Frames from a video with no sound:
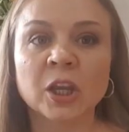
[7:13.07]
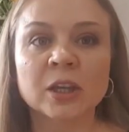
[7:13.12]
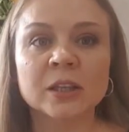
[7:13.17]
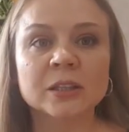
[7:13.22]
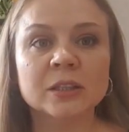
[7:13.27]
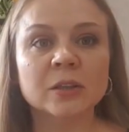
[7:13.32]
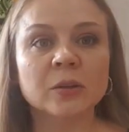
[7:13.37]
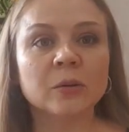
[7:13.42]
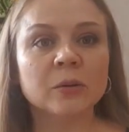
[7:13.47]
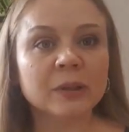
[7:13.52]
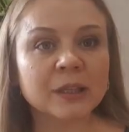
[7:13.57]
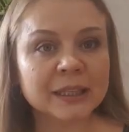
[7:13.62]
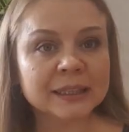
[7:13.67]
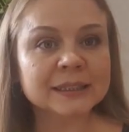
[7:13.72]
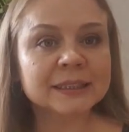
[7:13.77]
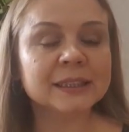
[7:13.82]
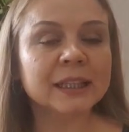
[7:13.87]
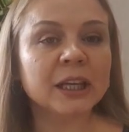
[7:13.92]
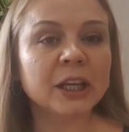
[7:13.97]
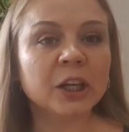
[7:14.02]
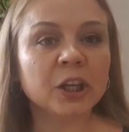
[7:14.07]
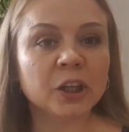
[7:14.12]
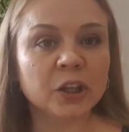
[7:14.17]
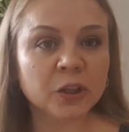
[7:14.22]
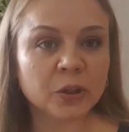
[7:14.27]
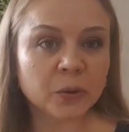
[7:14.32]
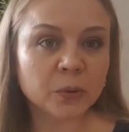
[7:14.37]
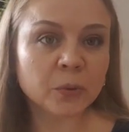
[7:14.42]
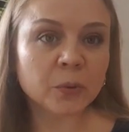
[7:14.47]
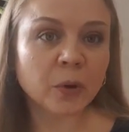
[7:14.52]
so let's say
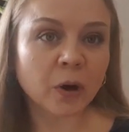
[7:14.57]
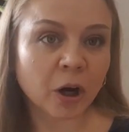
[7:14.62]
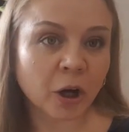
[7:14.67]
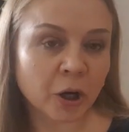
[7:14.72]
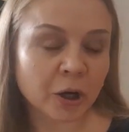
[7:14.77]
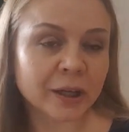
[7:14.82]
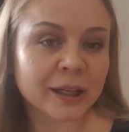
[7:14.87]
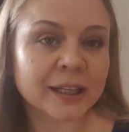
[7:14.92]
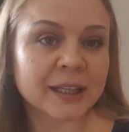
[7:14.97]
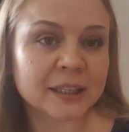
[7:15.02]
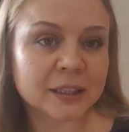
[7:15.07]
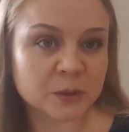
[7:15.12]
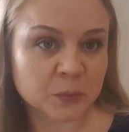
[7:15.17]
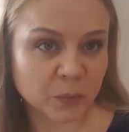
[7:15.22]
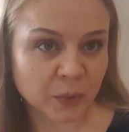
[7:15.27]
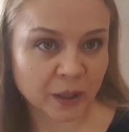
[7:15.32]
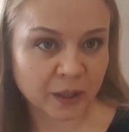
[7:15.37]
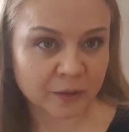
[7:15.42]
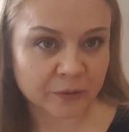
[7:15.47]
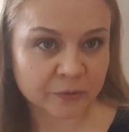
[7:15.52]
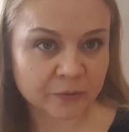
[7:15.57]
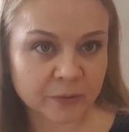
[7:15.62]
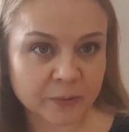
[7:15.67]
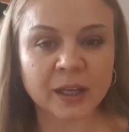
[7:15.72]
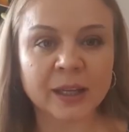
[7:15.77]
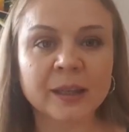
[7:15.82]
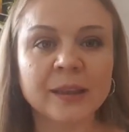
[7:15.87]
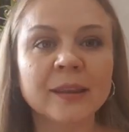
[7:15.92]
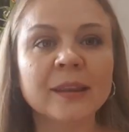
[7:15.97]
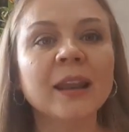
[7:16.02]
you are his wife
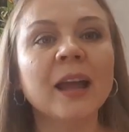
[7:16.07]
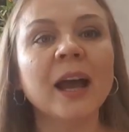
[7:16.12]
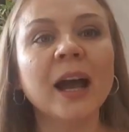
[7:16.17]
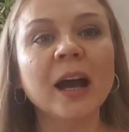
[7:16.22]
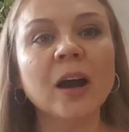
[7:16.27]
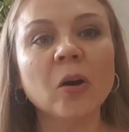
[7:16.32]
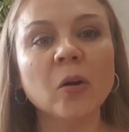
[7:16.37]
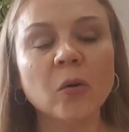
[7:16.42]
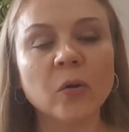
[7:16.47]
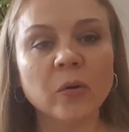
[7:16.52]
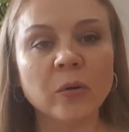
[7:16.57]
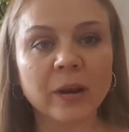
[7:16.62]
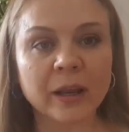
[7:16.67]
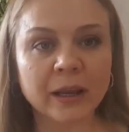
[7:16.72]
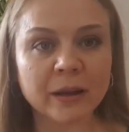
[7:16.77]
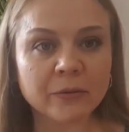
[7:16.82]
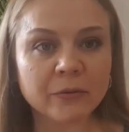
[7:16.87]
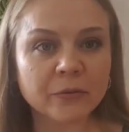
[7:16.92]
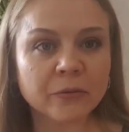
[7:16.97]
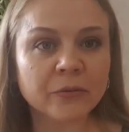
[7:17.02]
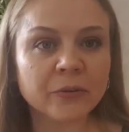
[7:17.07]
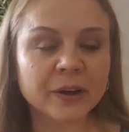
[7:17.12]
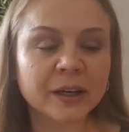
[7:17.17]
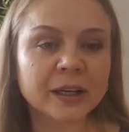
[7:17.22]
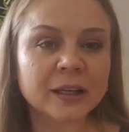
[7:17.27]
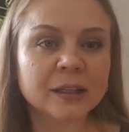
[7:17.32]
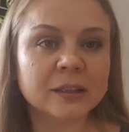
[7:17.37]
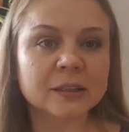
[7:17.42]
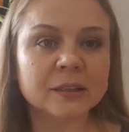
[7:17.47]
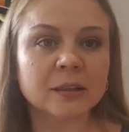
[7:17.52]
and now
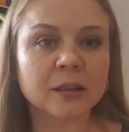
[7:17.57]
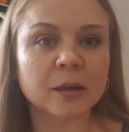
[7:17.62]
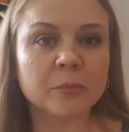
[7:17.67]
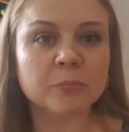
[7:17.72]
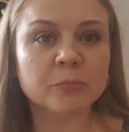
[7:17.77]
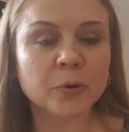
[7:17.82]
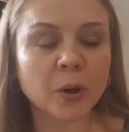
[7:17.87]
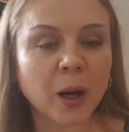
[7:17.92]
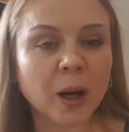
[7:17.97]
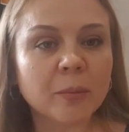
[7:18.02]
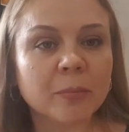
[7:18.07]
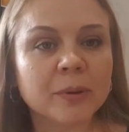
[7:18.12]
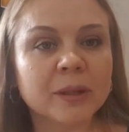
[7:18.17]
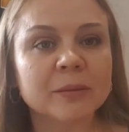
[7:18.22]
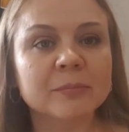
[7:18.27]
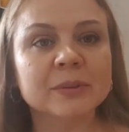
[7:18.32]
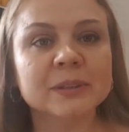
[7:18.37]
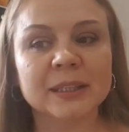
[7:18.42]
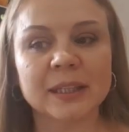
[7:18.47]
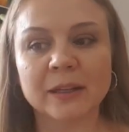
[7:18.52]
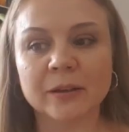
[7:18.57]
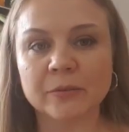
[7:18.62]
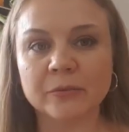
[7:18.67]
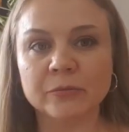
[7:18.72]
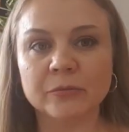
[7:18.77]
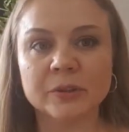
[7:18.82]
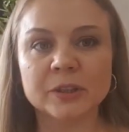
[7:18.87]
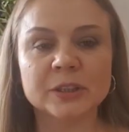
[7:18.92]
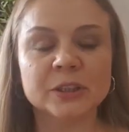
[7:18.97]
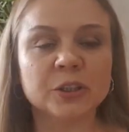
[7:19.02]
every uh, problems,
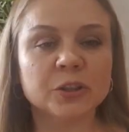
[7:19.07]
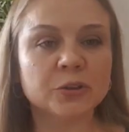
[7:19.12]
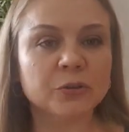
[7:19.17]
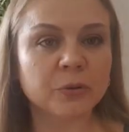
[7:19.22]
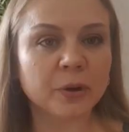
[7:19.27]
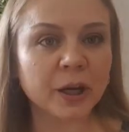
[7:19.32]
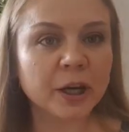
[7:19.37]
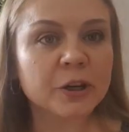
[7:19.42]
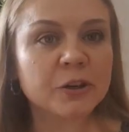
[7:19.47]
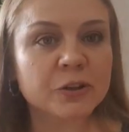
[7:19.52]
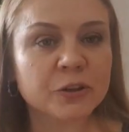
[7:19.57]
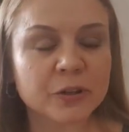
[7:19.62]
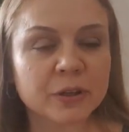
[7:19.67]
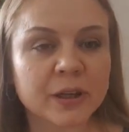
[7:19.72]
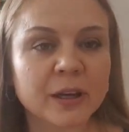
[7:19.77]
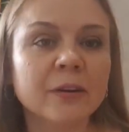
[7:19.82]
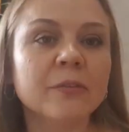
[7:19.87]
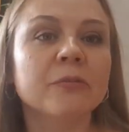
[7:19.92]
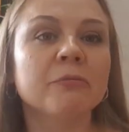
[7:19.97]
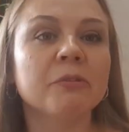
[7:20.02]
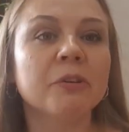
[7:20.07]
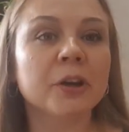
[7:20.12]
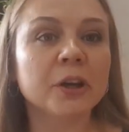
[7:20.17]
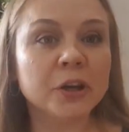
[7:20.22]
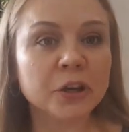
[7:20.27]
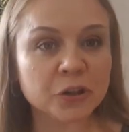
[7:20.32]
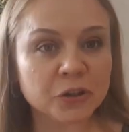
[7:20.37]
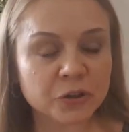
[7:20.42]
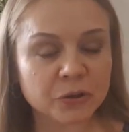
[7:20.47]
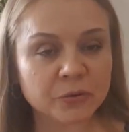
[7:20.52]
every situation, every
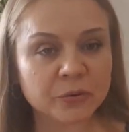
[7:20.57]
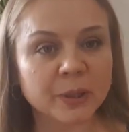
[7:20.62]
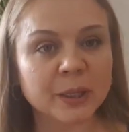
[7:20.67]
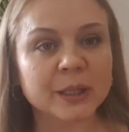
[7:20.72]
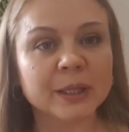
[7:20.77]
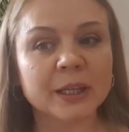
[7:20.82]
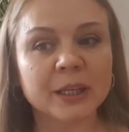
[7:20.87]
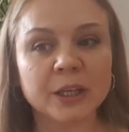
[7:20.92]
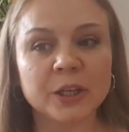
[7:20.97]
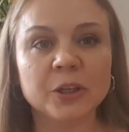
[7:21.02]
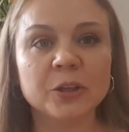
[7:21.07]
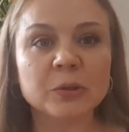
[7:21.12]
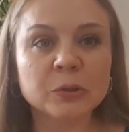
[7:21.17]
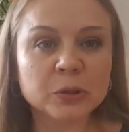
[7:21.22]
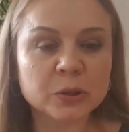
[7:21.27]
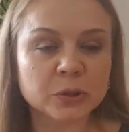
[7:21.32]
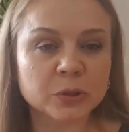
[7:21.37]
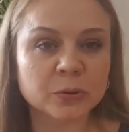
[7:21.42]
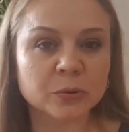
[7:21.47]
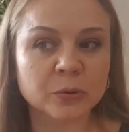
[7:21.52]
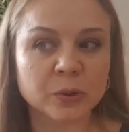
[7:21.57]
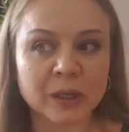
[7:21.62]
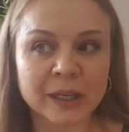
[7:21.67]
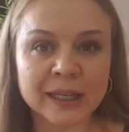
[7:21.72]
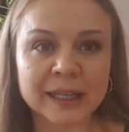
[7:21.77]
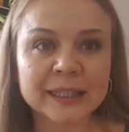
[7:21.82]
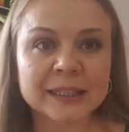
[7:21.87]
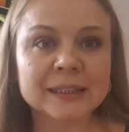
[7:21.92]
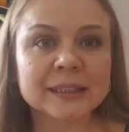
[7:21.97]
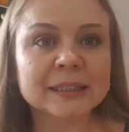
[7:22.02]
issue that he used to
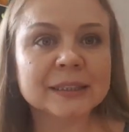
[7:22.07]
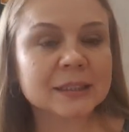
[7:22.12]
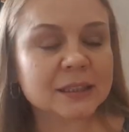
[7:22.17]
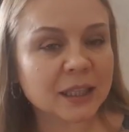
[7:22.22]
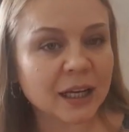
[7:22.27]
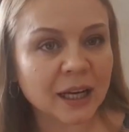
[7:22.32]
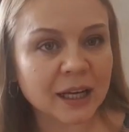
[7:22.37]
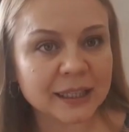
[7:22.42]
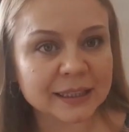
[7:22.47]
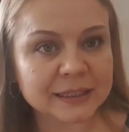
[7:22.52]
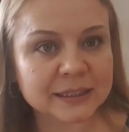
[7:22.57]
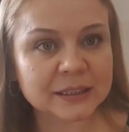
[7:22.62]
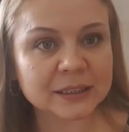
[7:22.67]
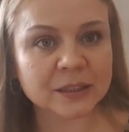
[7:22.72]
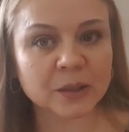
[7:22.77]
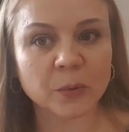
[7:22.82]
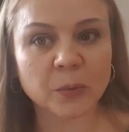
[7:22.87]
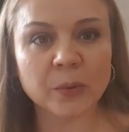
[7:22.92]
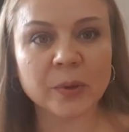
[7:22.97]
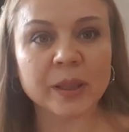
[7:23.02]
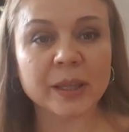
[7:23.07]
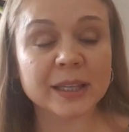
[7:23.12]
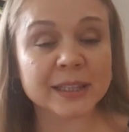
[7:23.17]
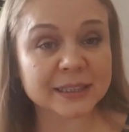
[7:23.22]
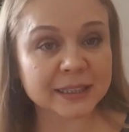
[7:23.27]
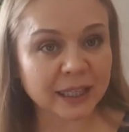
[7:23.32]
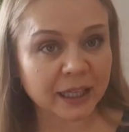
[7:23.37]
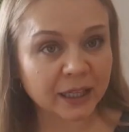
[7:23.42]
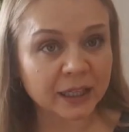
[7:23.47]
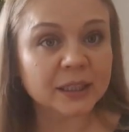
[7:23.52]
discuss with
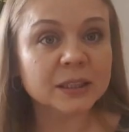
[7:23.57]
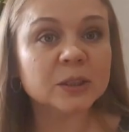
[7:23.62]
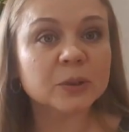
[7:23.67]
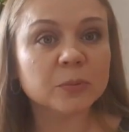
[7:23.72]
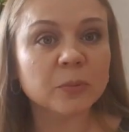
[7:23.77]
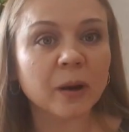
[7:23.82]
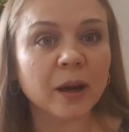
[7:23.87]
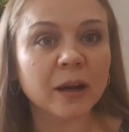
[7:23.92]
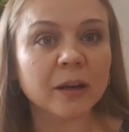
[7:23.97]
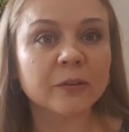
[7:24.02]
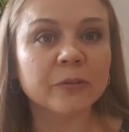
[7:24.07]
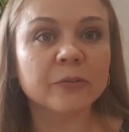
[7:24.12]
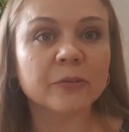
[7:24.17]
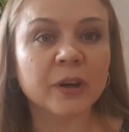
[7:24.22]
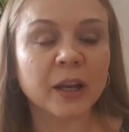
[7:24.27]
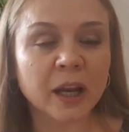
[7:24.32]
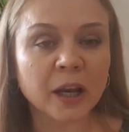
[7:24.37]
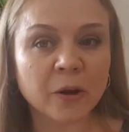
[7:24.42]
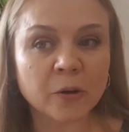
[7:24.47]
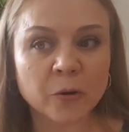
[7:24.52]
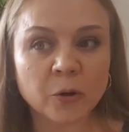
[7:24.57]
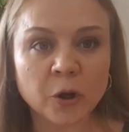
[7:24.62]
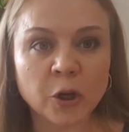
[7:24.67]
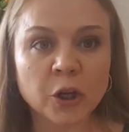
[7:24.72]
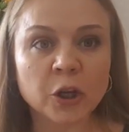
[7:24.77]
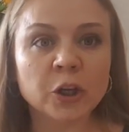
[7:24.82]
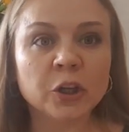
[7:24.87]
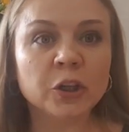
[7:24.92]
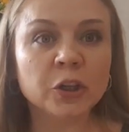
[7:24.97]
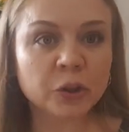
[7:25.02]
his ex-wife, now
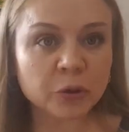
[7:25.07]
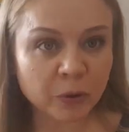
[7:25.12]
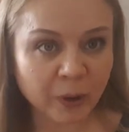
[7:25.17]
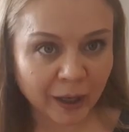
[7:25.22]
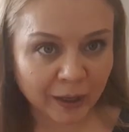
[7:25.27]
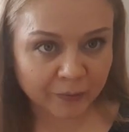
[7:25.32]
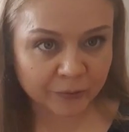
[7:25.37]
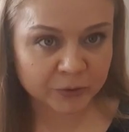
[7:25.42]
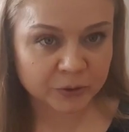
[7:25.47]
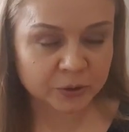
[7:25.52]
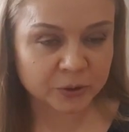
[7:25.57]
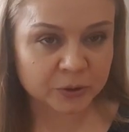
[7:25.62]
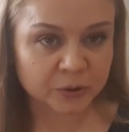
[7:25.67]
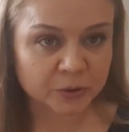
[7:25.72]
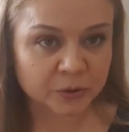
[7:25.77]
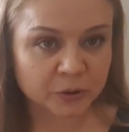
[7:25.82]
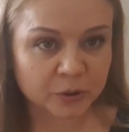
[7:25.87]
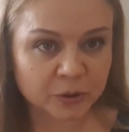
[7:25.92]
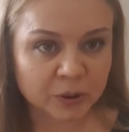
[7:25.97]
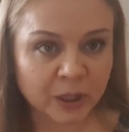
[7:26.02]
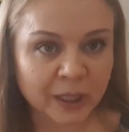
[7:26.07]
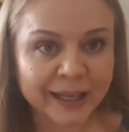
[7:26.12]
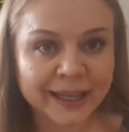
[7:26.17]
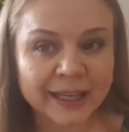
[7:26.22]
you have to do it.